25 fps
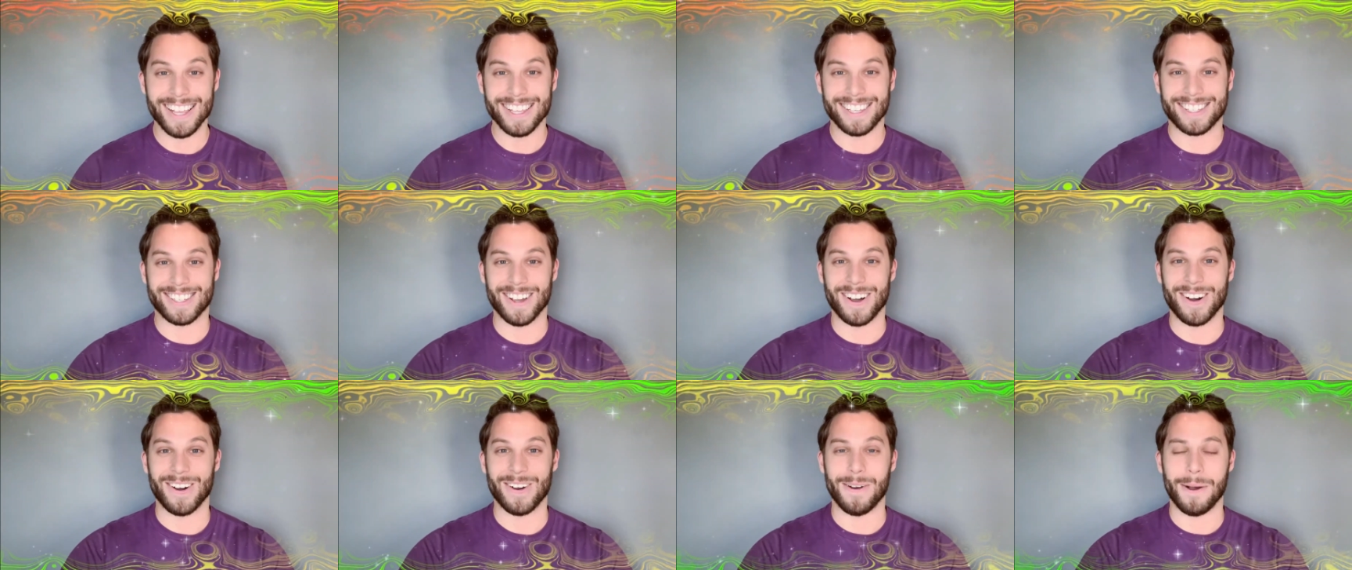
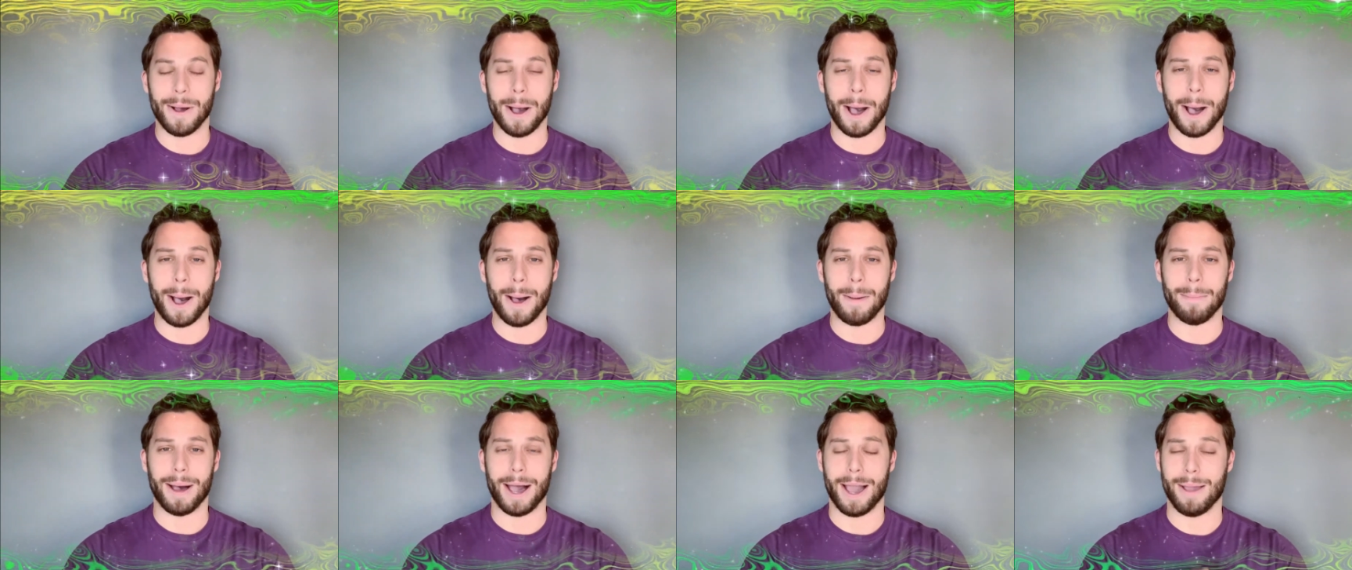So
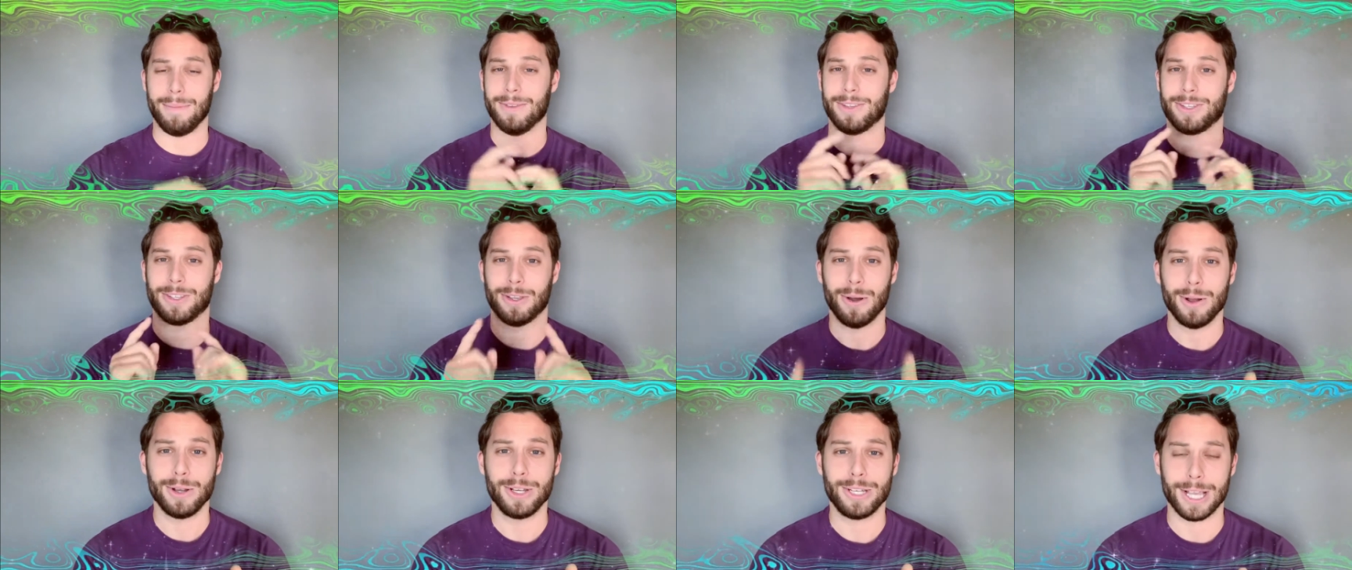um, I'm
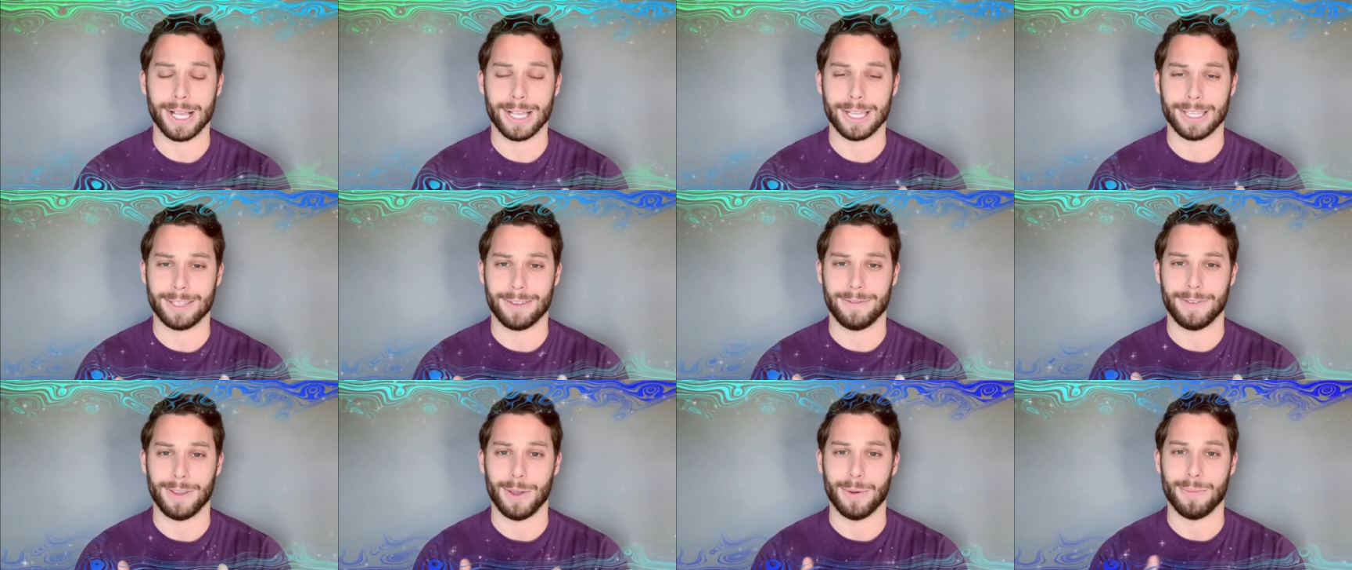so
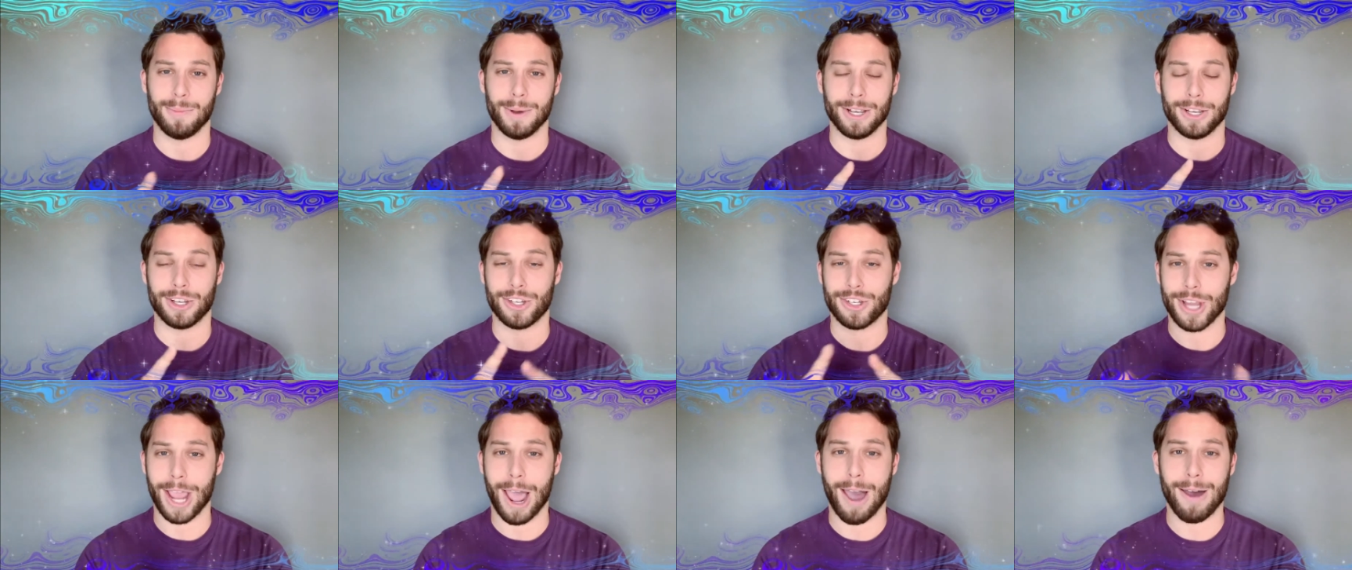jealous of you, but
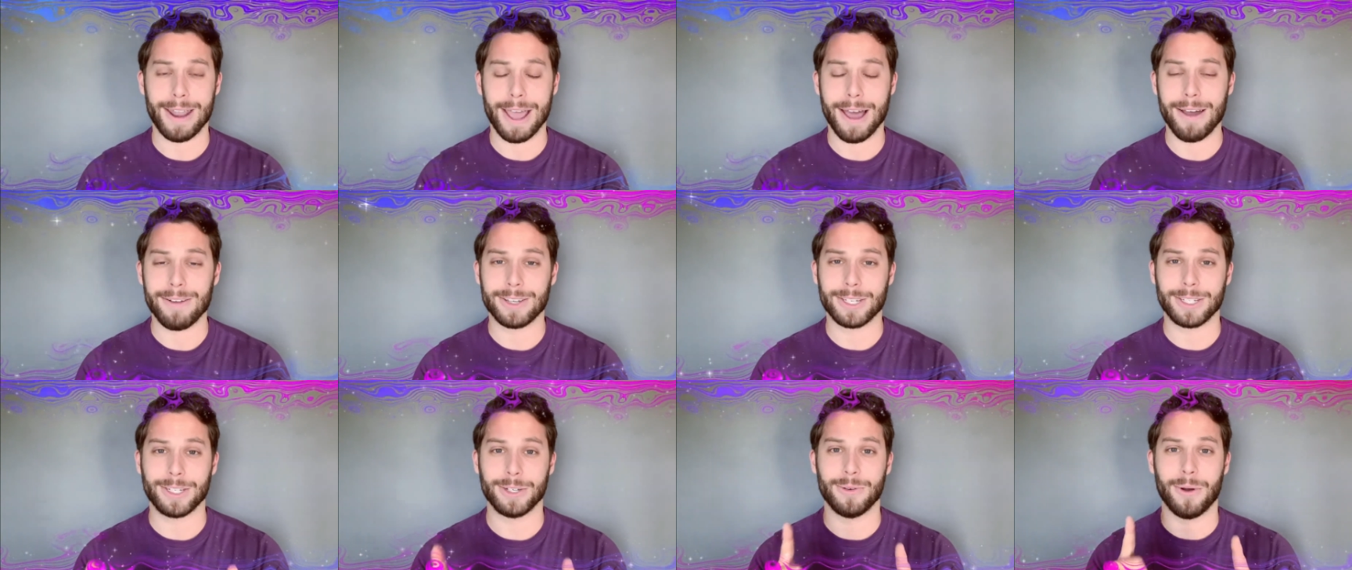shout
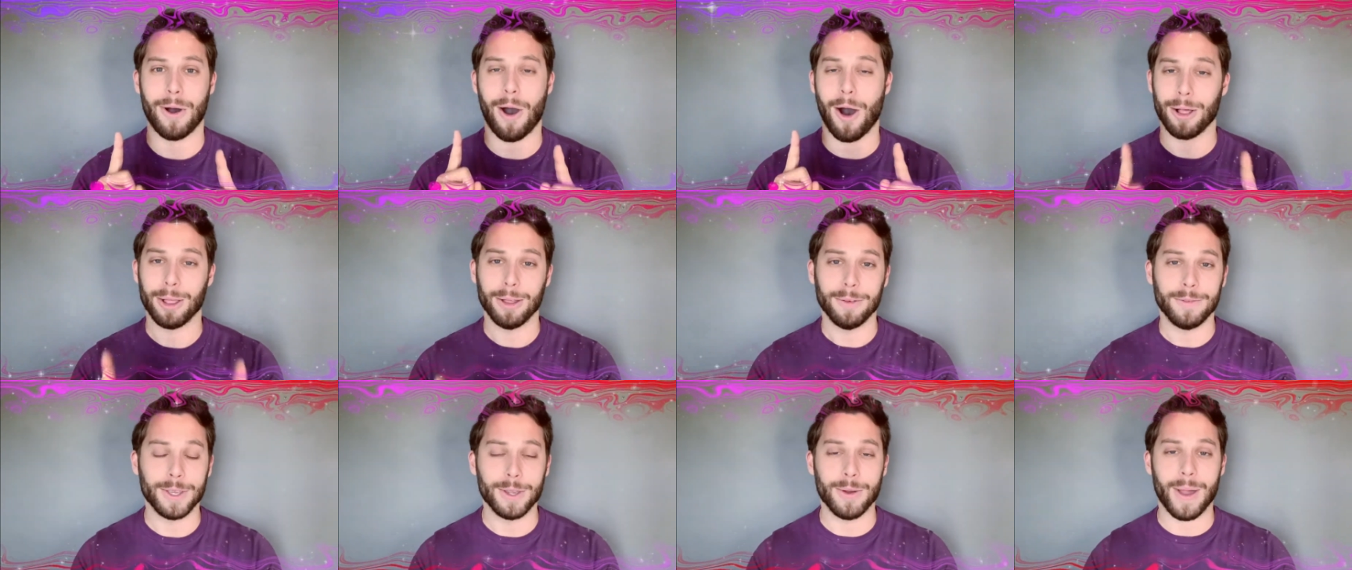out to
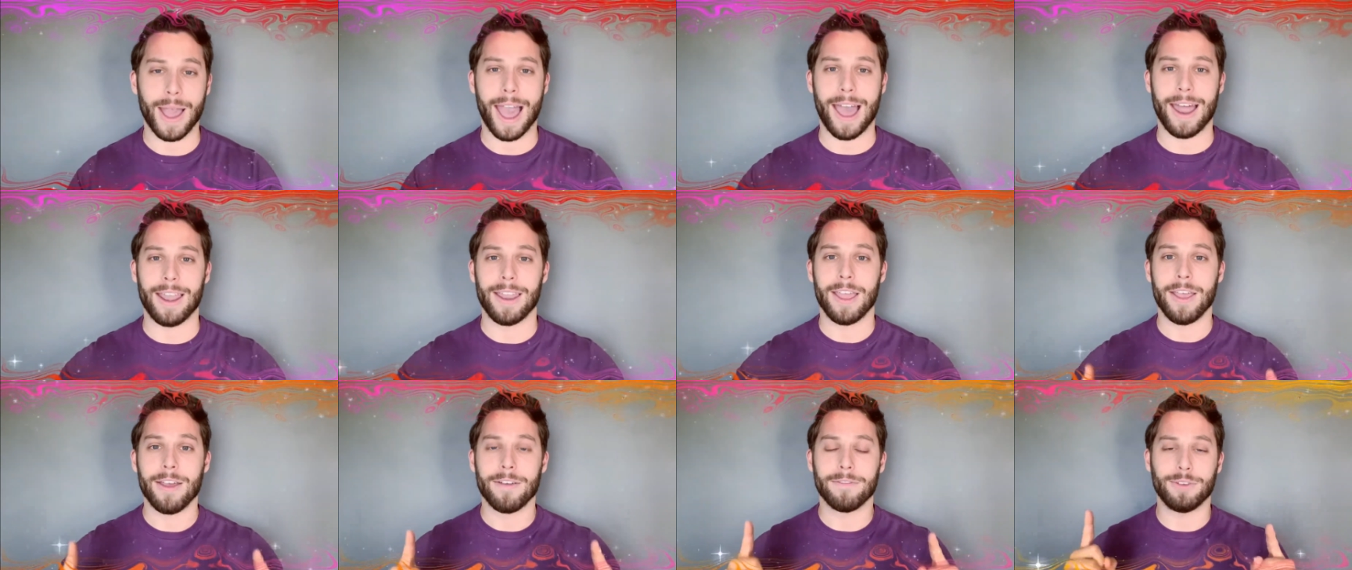all of you
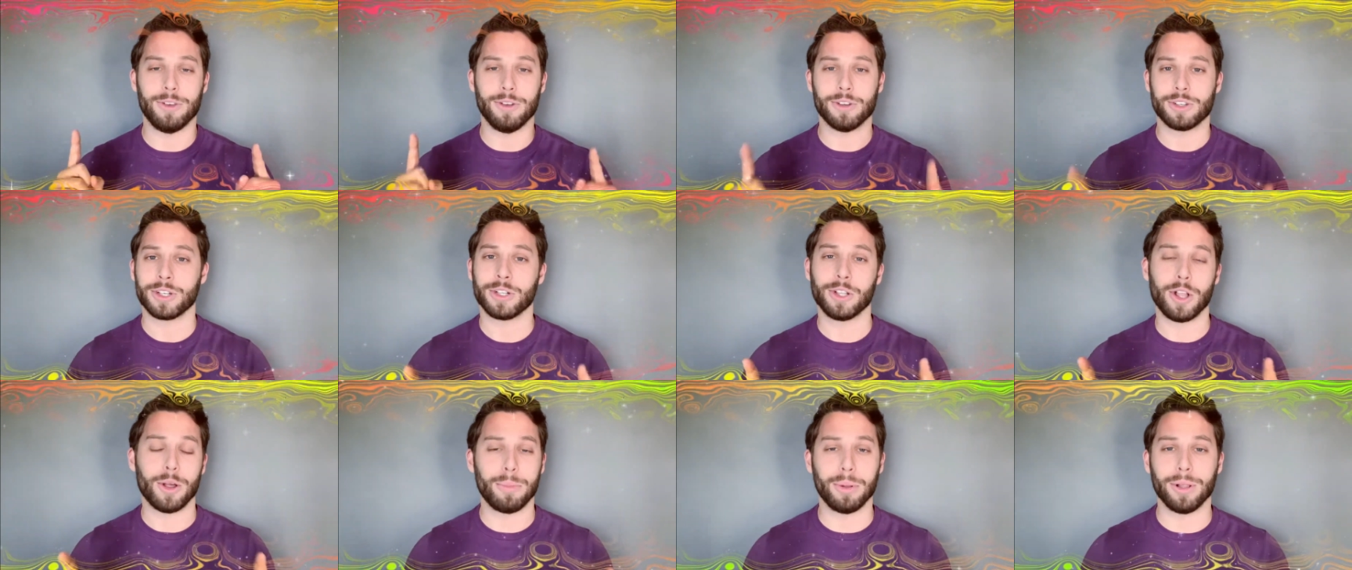at
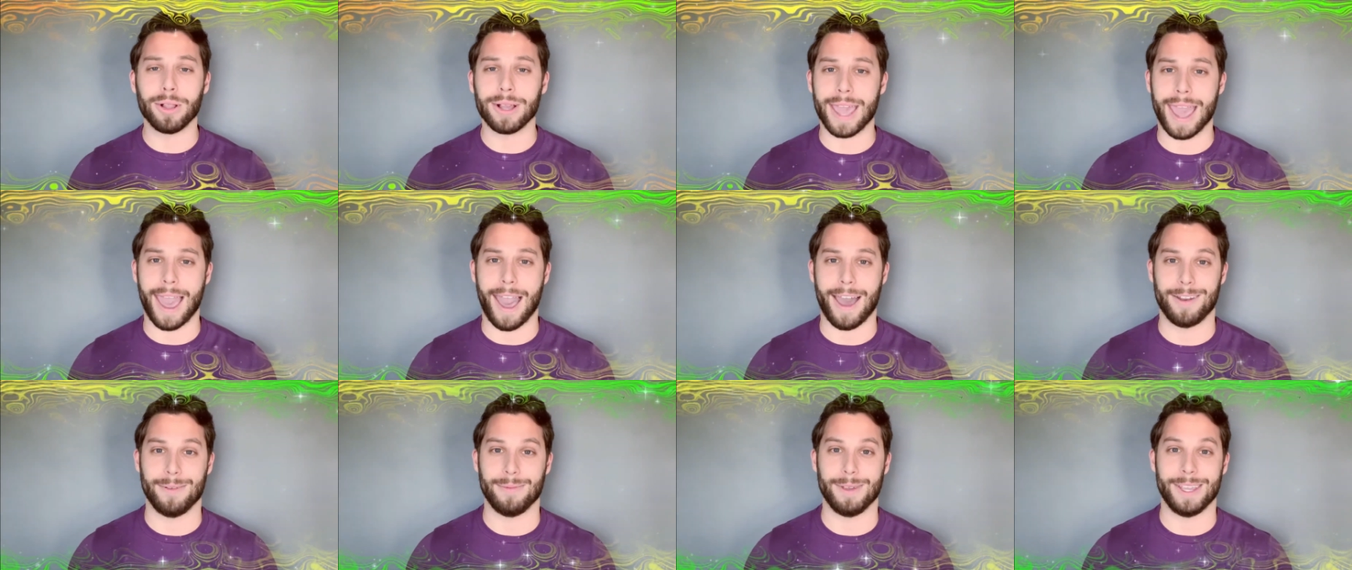Fusion Global
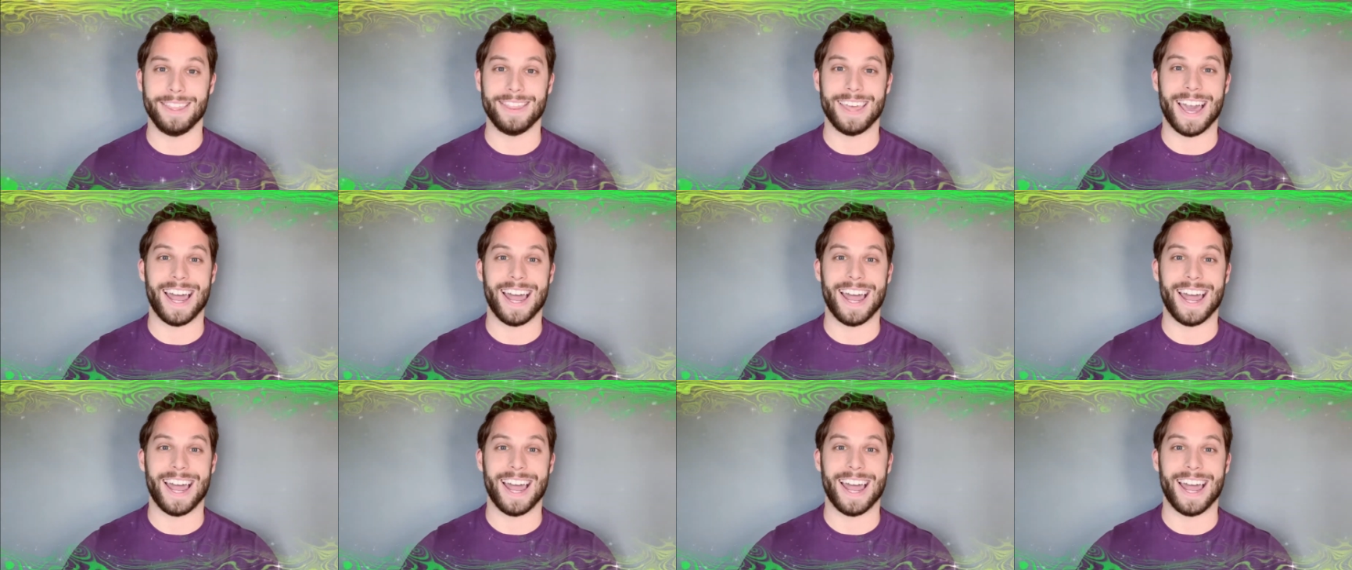Academy.